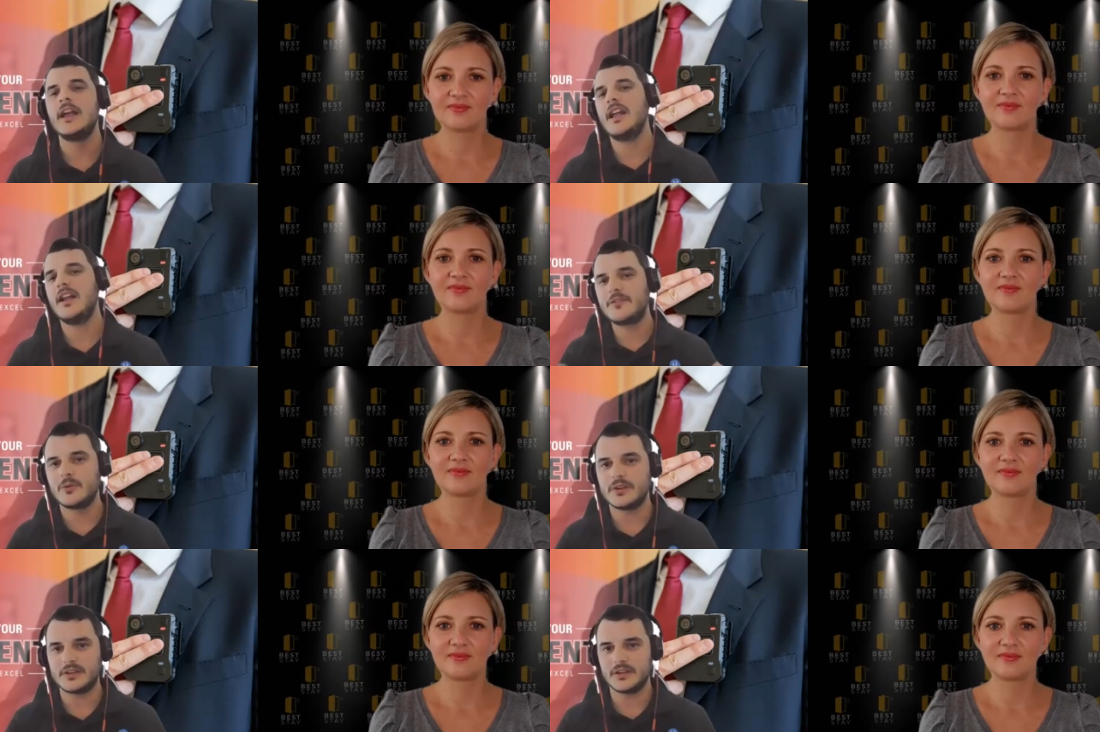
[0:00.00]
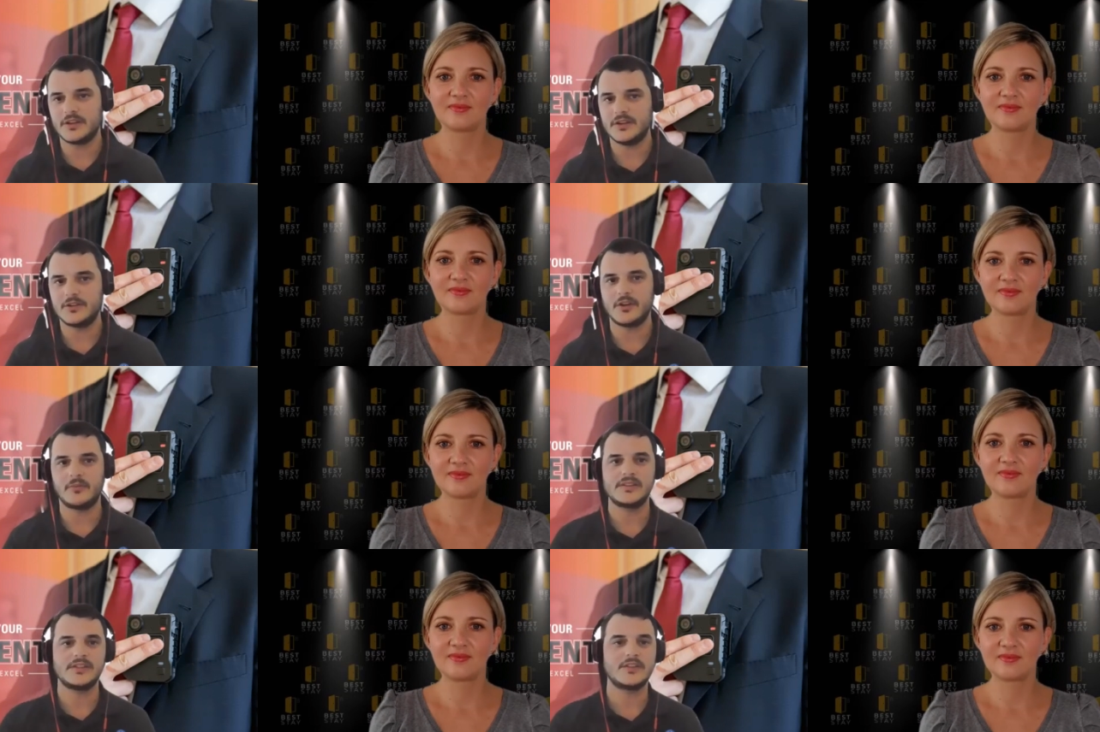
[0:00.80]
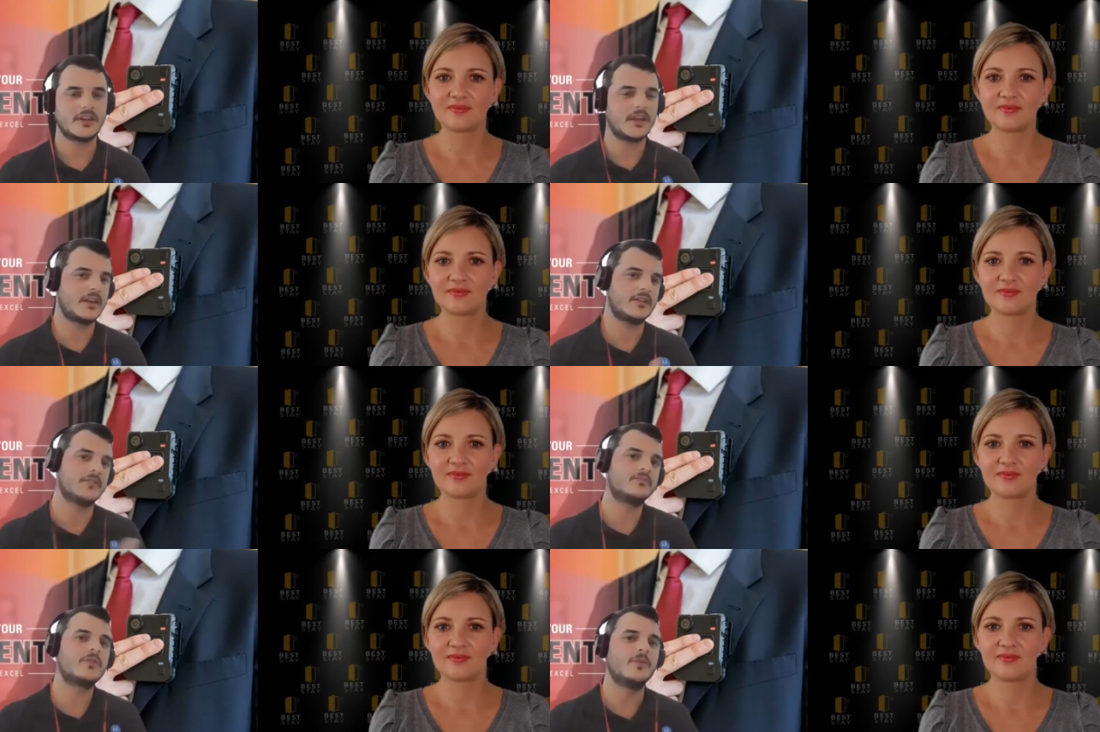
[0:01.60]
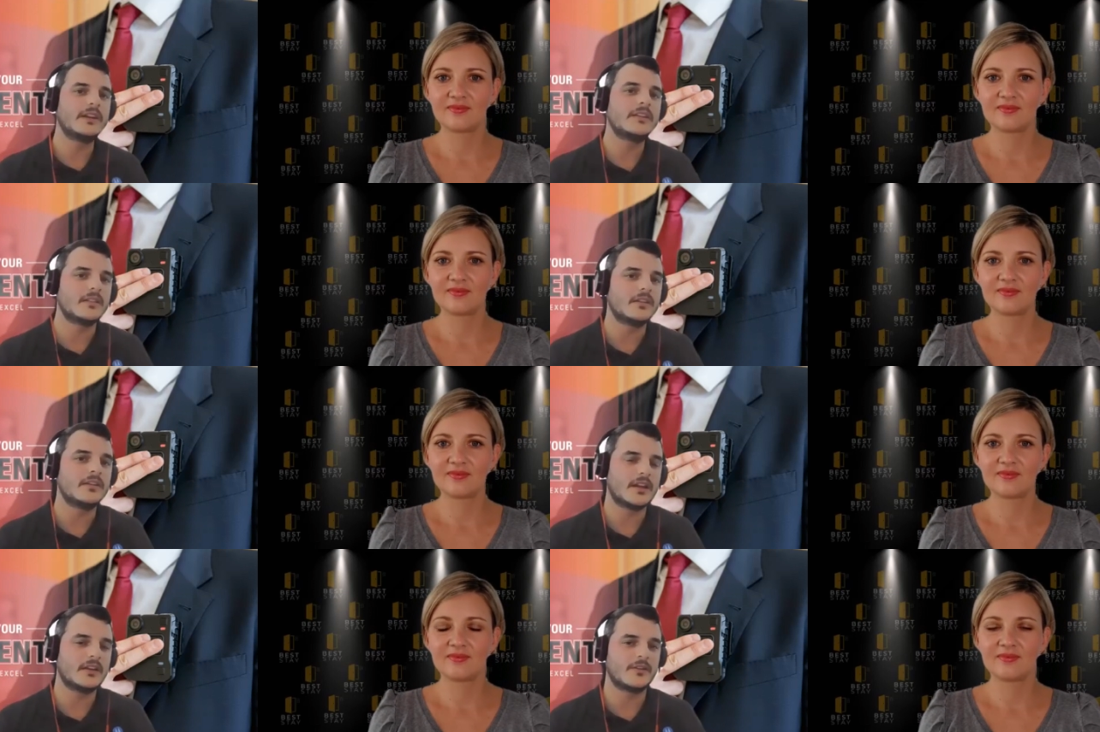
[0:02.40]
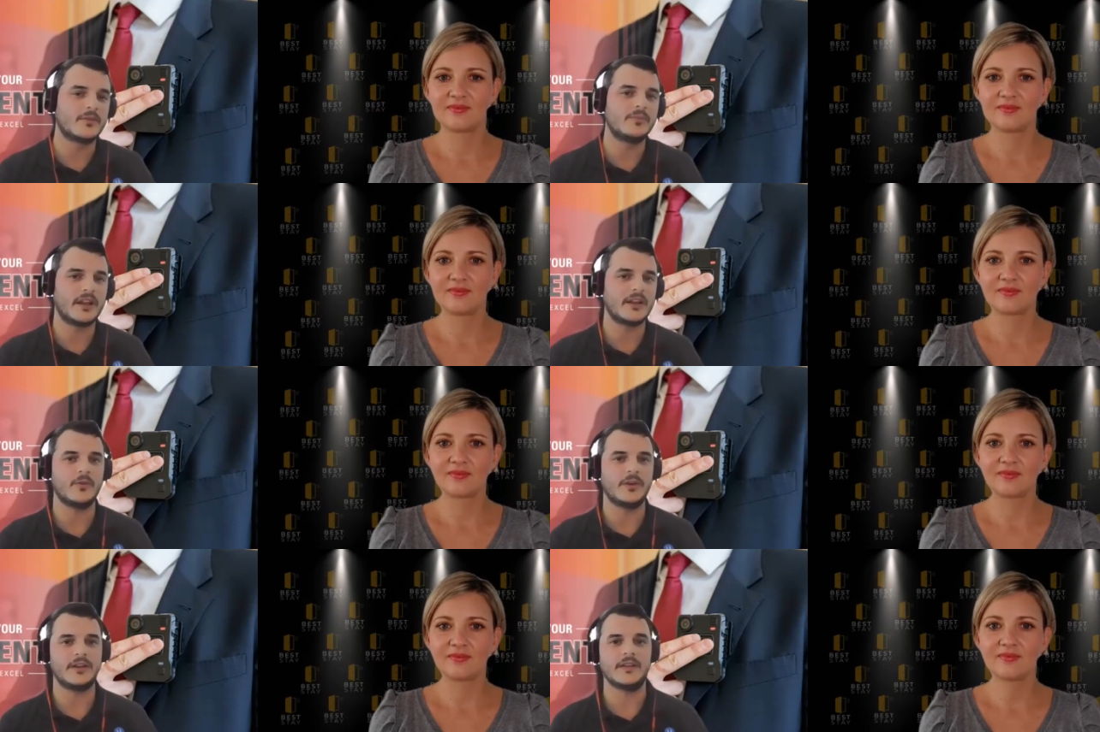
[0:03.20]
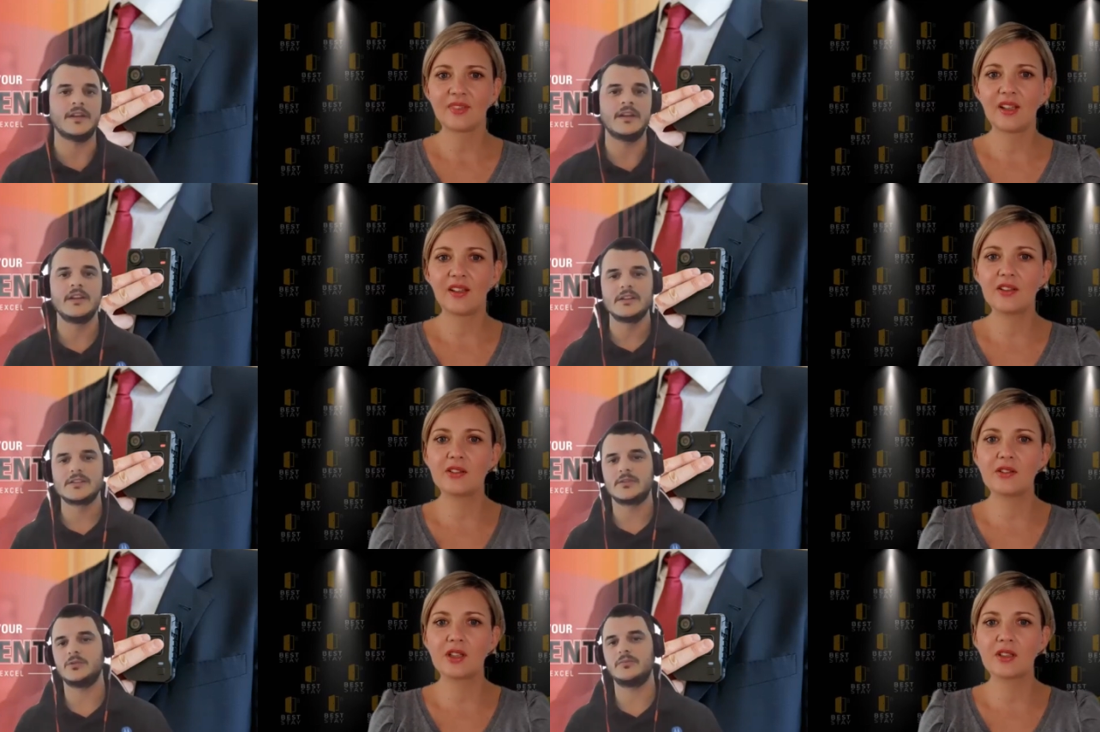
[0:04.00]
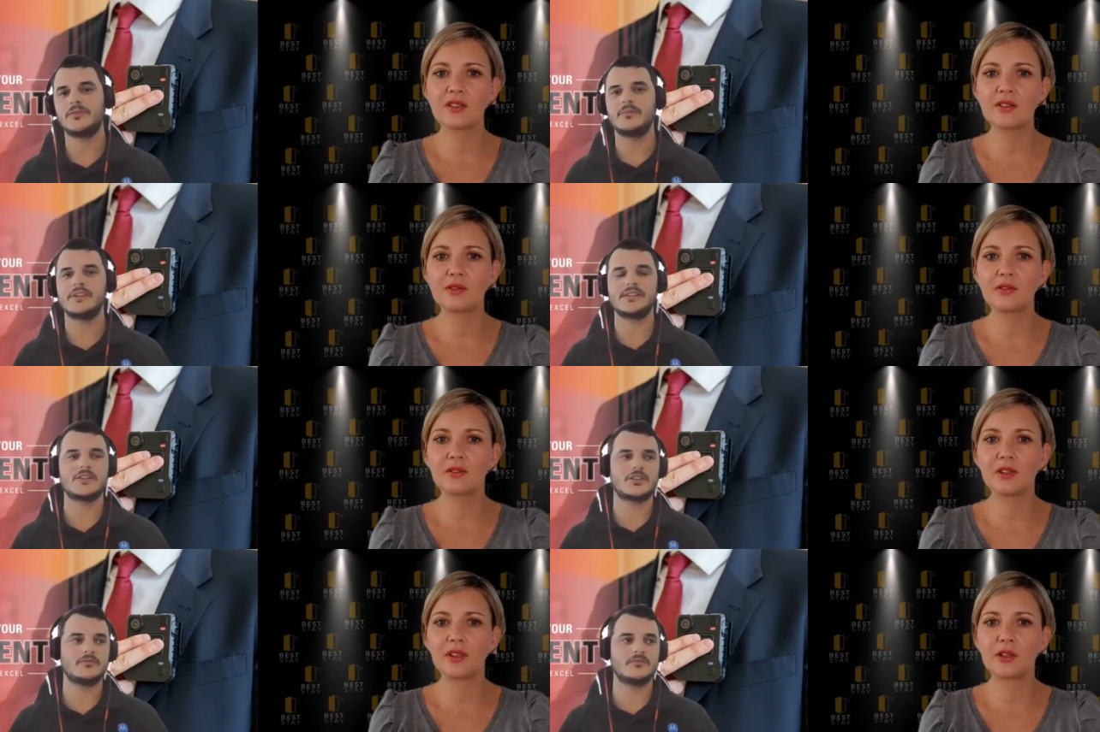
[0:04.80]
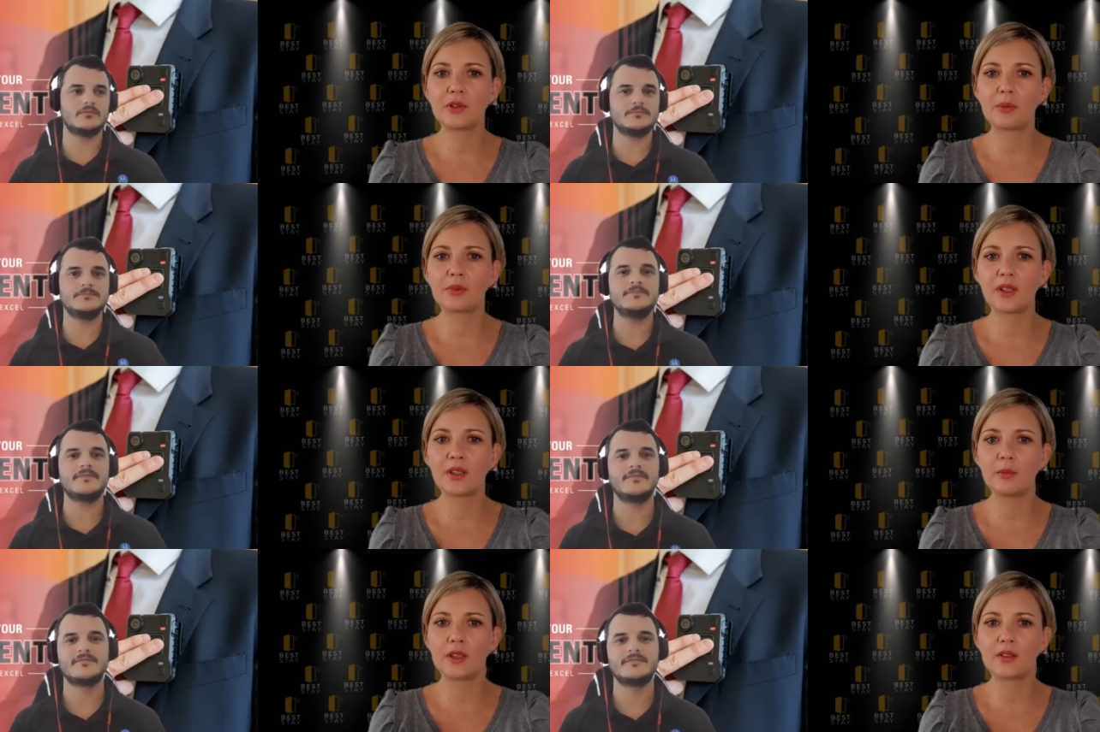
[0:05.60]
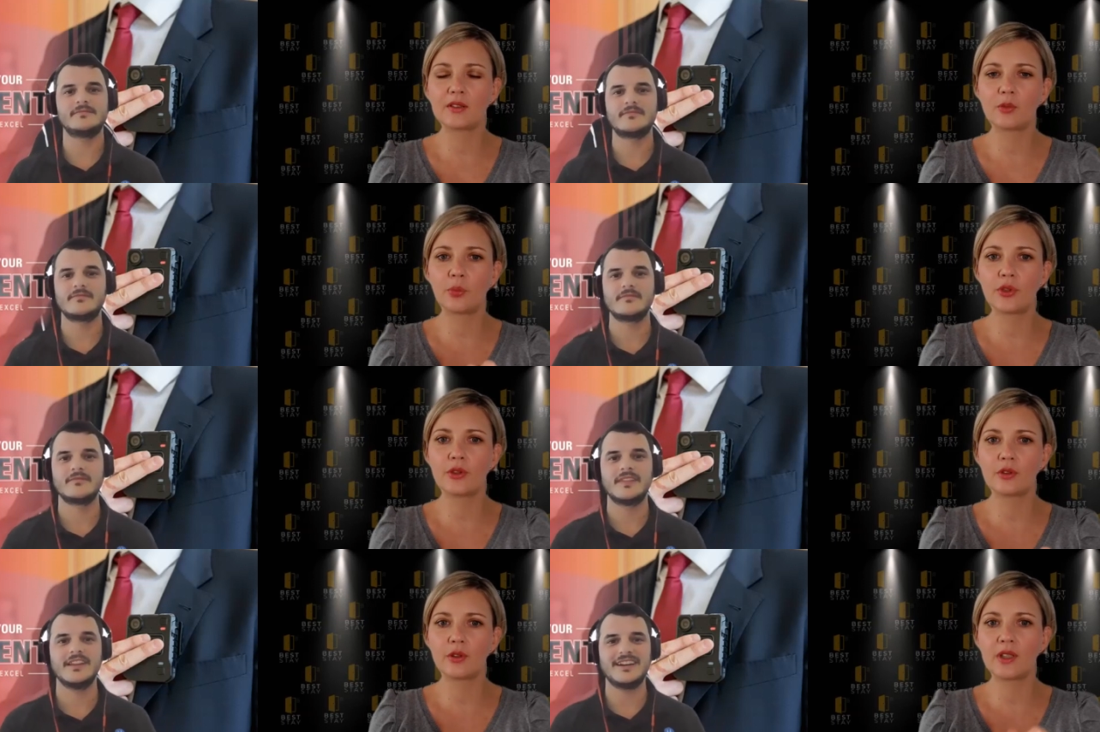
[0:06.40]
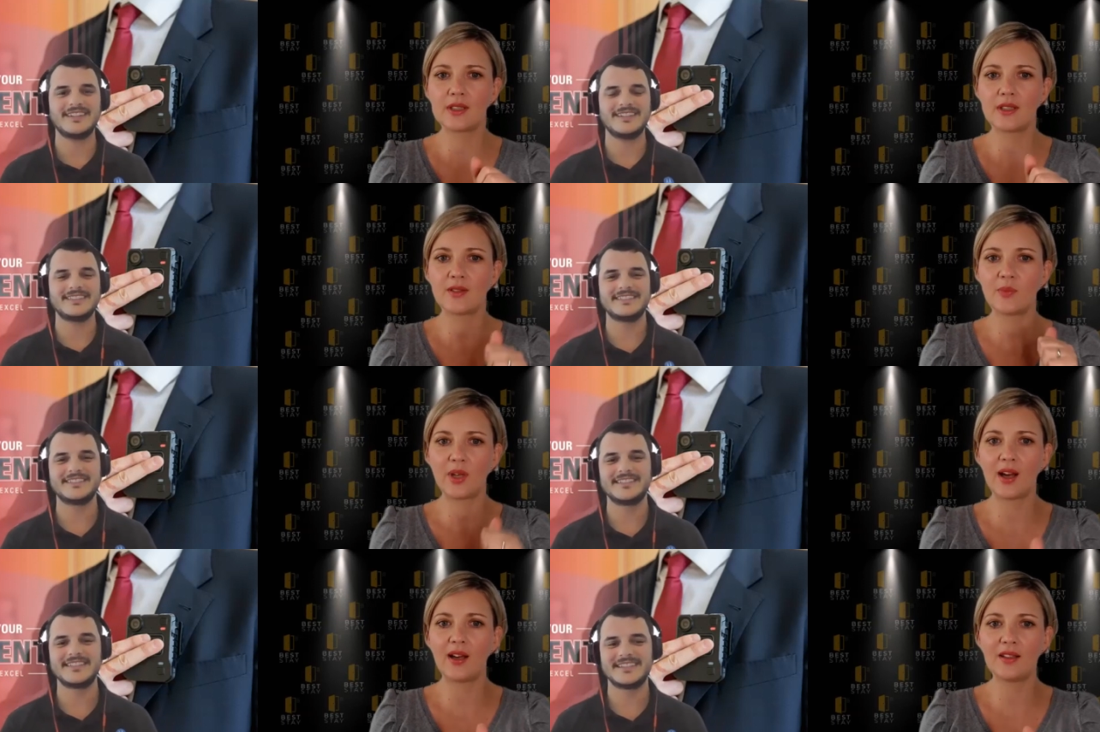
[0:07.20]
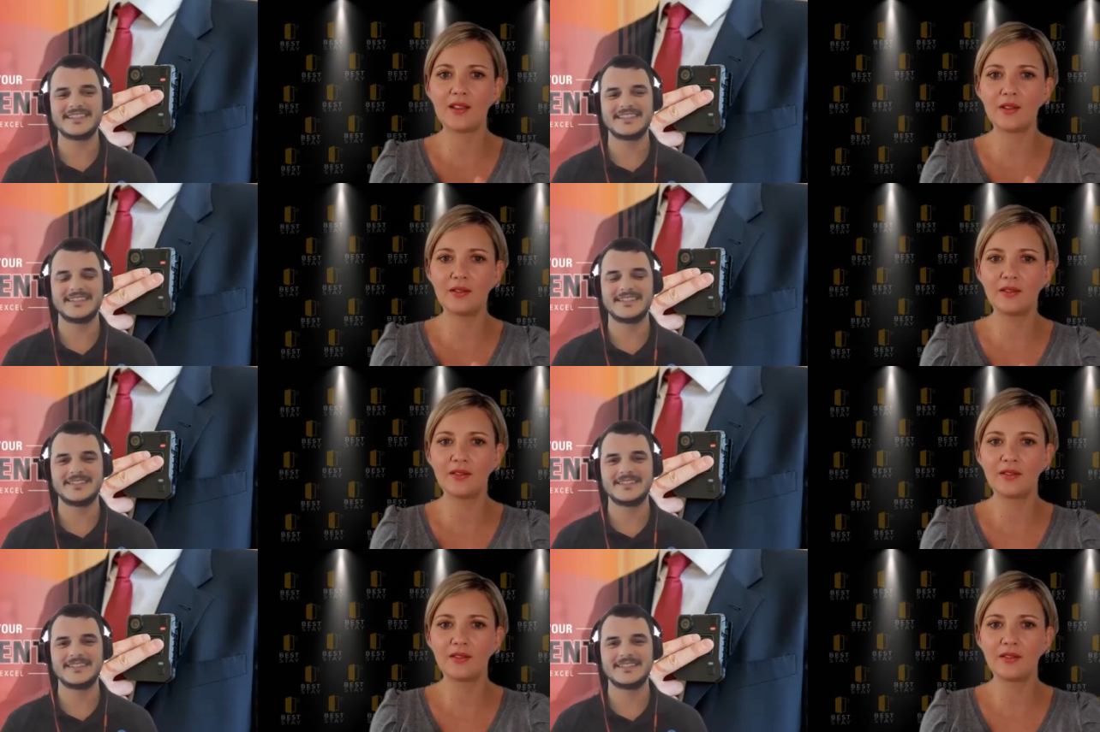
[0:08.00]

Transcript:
Speaker 1: everyone can hear your message and can quick uh, can reply quickly. Uh, so just the message
Speaker 2: to interrupt a little bit. So push to talk yeah. is this behind you?